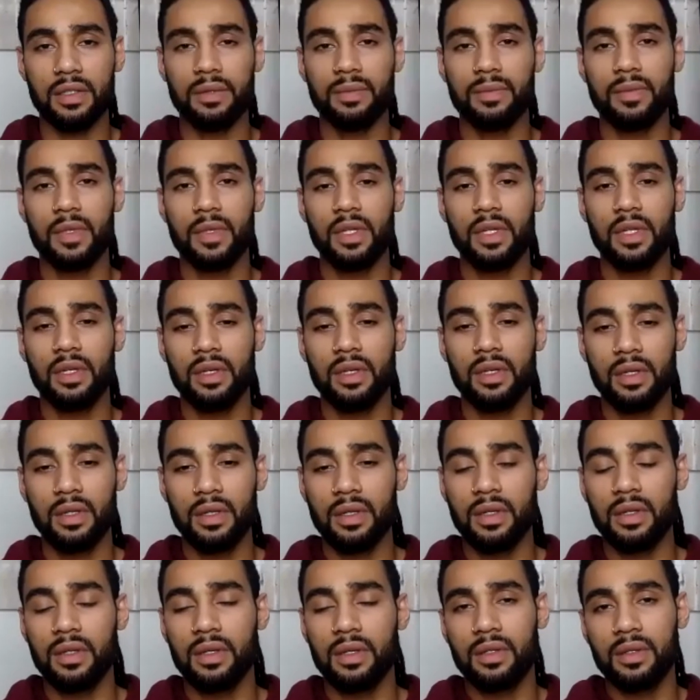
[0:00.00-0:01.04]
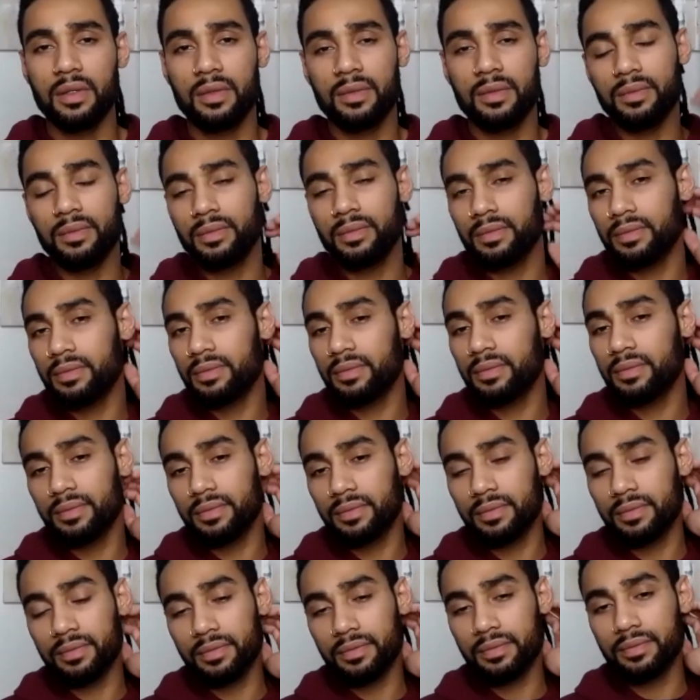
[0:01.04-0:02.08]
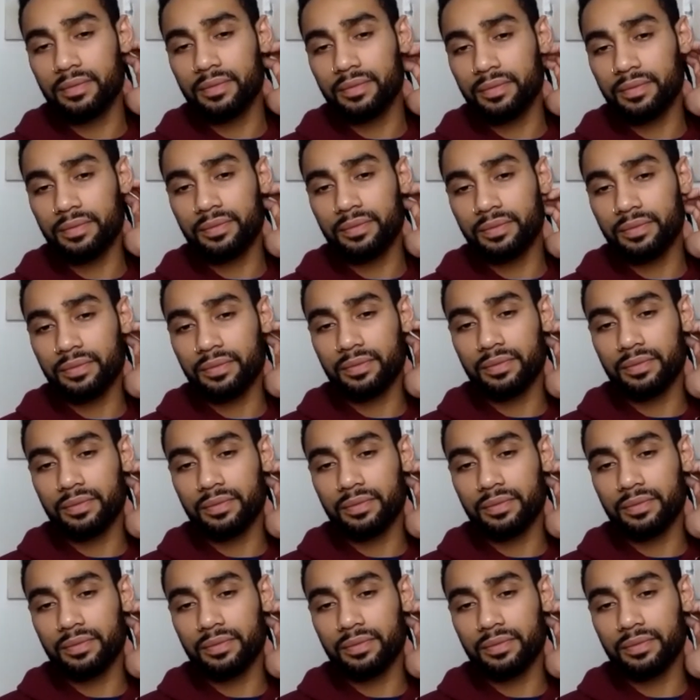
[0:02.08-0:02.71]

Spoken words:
just say, how you doing today? What you've been up